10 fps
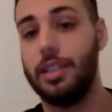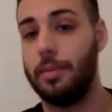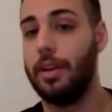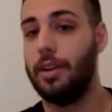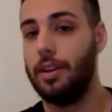the
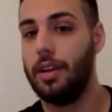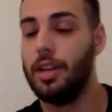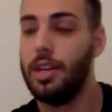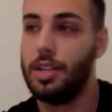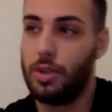mayor.
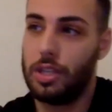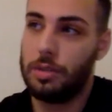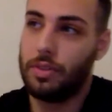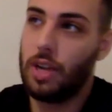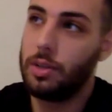So he's
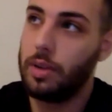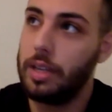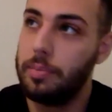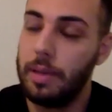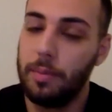been trying to
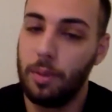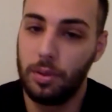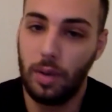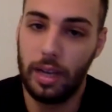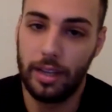get people
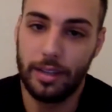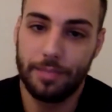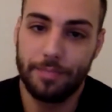to like